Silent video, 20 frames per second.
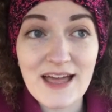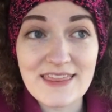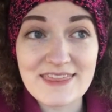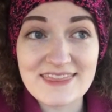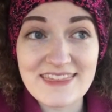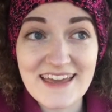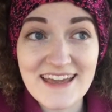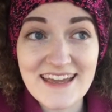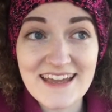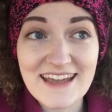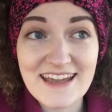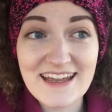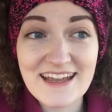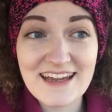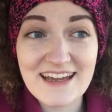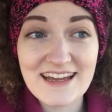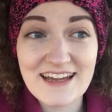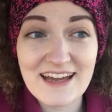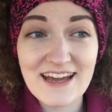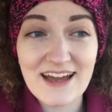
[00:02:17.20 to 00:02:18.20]

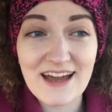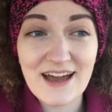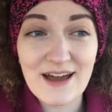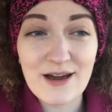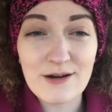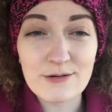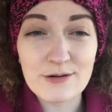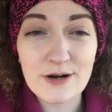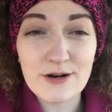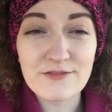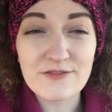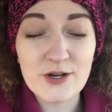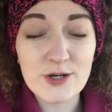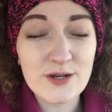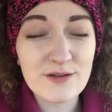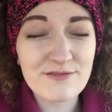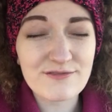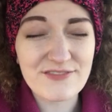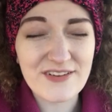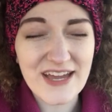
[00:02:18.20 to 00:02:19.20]
they are
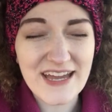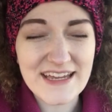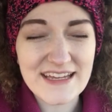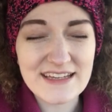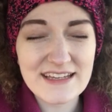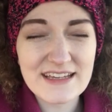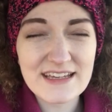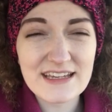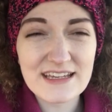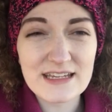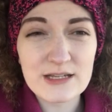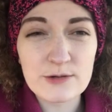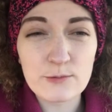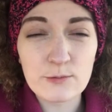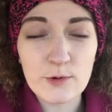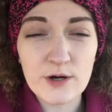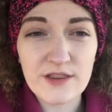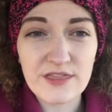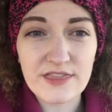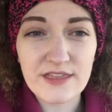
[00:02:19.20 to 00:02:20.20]
very vague in
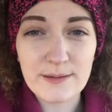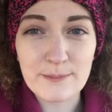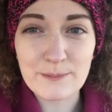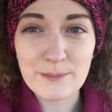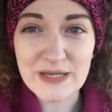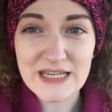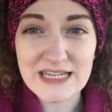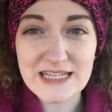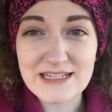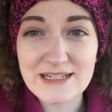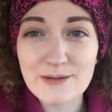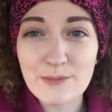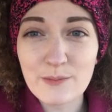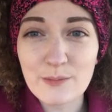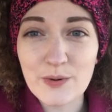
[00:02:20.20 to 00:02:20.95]
what they mean